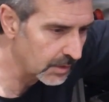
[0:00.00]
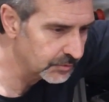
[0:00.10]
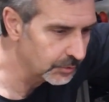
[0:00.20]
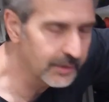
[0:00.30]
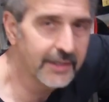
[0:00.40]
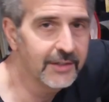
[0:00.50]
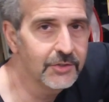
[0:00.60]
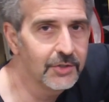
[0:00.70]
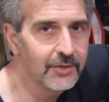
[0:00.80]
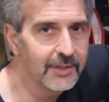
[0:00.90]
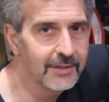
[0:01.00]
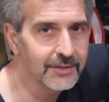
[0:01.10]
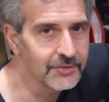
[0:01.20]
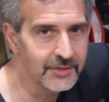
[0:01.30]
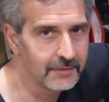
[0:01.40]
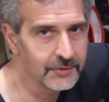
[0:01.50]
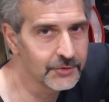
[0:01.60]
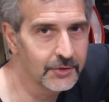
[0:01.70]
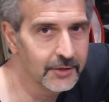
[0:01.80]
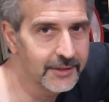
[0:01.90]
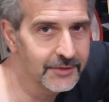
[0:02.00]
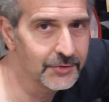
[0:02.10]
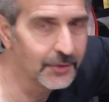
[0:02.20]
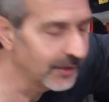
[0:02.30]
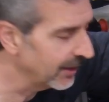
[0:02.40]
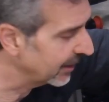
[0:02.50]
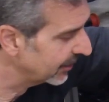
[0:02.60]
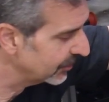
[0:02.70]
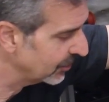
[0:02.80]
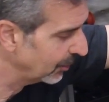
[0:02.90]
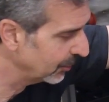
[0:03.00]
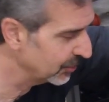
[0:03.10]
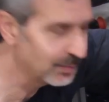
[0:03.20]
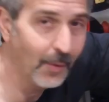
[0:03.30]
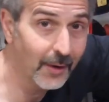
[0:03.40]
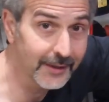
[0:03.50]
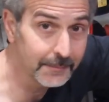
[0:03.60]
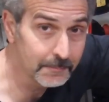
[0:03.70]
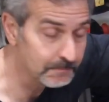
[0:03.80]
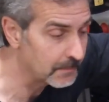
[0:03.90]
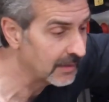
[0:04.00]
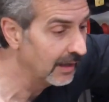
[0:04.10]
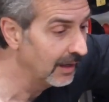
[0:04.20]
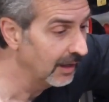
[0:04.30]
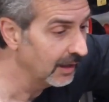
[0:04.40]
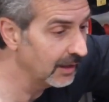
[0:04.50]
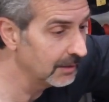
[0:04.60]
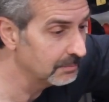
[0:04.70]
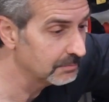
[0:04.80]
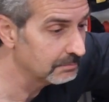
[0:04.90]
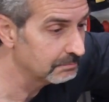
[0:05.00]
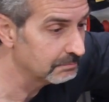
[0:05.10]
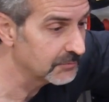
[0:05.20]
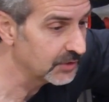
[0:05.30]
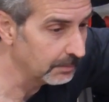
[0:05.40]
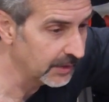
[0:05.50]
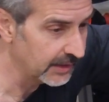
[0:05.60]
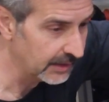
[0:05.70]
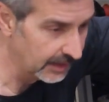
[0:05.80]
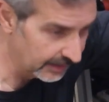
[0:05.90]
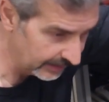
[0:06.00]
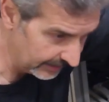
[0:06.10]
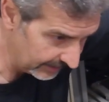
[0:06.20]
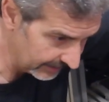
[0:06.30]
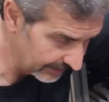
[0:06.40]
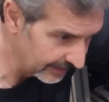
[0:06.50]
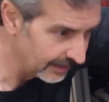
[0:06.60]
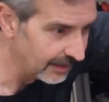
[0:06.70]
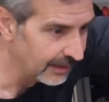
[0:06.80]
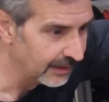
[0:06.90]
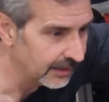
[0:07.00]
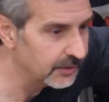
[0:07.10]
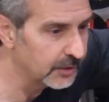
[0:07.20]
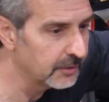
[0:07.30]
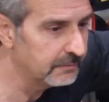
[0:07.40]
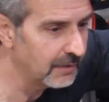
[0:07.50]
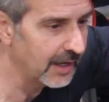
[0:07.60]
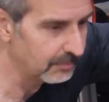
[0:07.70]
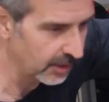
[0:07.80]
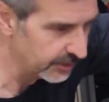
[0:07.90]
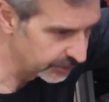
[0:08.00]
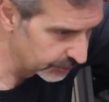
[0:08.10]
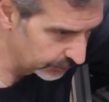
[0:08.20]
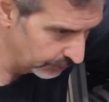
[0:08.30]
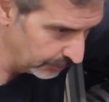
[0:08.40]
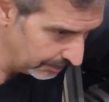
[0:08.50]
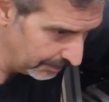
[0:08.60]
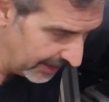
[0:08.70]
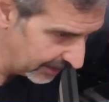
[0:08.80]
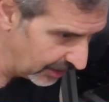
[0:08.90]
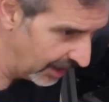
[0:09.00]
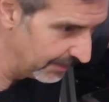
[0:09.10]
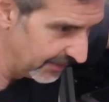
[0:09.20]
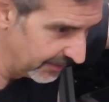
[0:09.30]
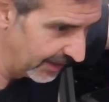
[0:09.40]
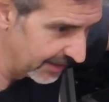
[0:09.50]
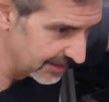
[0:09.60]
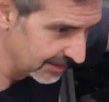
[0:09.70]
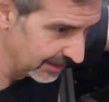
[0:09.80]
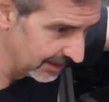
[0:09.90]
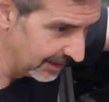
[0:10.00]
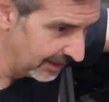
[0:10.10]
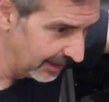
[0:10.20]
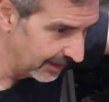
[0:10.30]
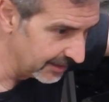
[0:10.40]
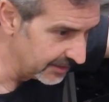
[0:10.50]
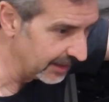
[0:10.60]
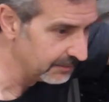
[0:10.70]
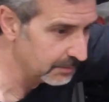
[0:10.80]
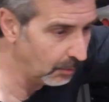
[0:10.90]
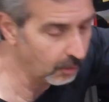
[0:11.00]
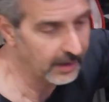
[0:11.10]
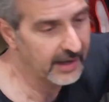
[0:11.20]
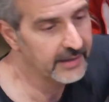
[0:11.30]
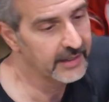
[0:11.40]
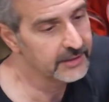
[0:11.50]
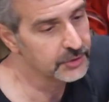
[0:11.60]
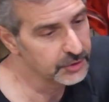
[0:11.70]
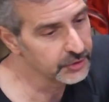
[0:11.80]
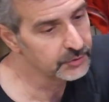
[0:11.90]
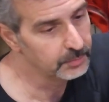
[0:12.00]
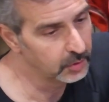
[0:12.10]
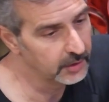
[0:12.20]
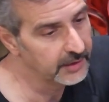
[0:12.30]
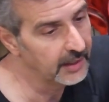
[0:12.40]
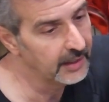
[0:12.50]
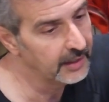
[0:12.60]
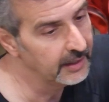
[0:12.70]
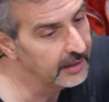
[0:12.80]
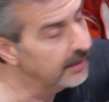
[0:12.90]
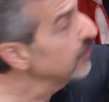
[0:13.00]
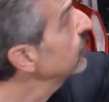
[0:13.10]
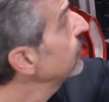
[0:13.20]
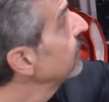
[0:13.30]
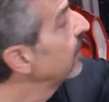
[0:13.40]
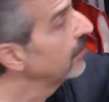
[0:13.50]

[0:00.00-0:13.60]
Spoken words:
So getting to the it's never as good as you think. So this morning, somebody in the Good Vibrations group made a comment that David Morad had just put his